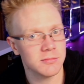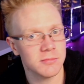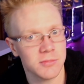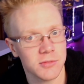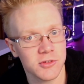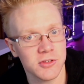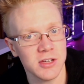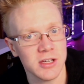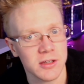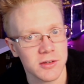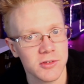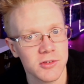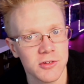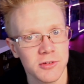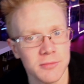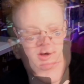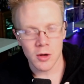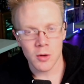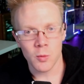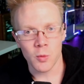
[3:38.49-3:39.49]
seeds.
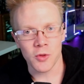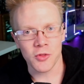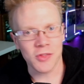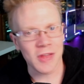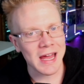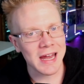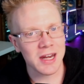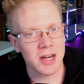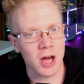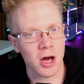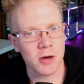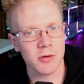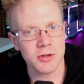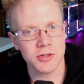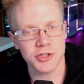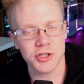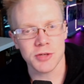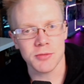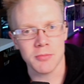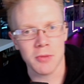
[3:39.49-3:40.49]
With that
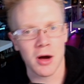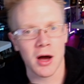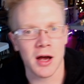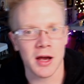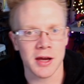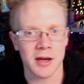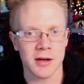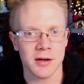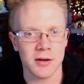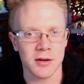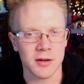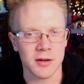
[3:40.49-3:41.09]
knowledge in mind,